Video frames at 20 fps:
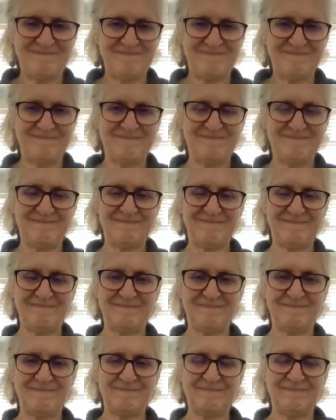
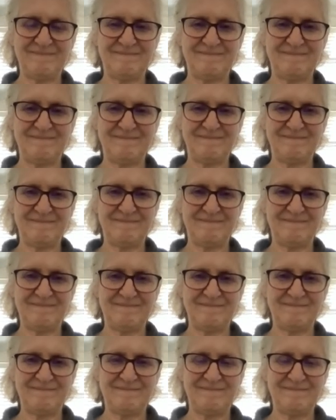
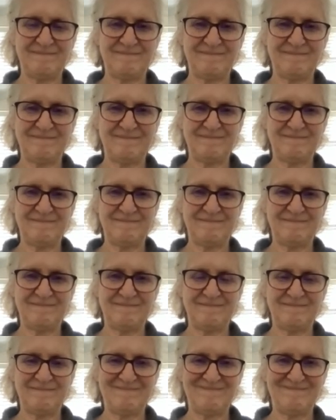
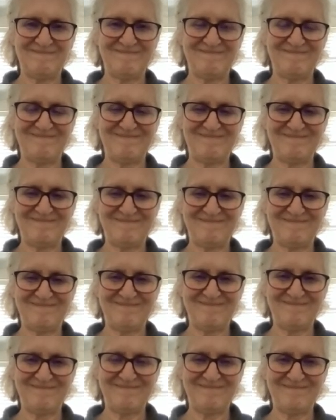
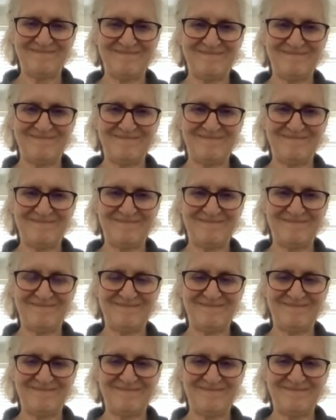
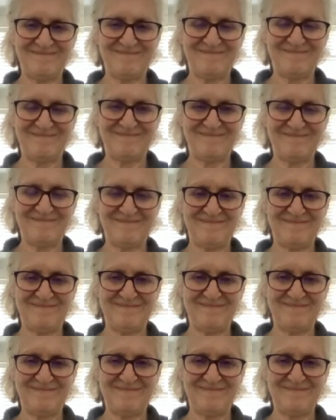
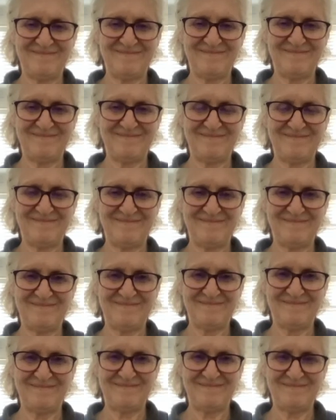
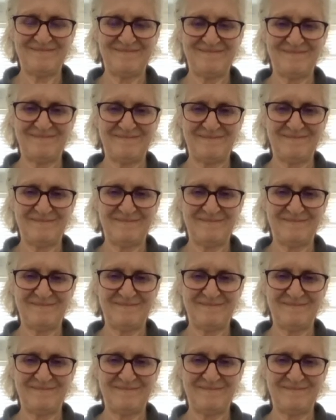The person shown says nothing.